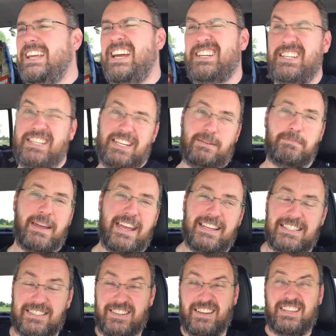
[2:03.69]
Actually, I take it back.
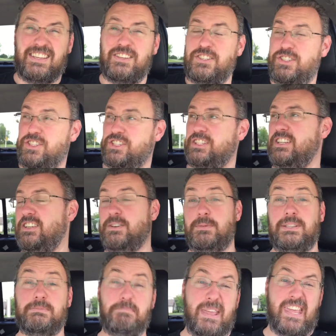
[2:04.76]
It's not him, just him.
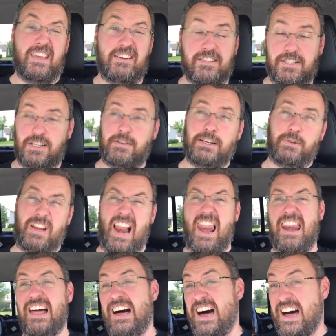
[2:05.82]
It's me also. I drink
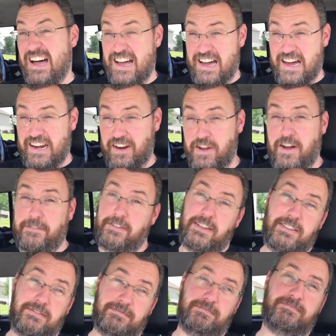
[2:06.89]
a lot of coffee.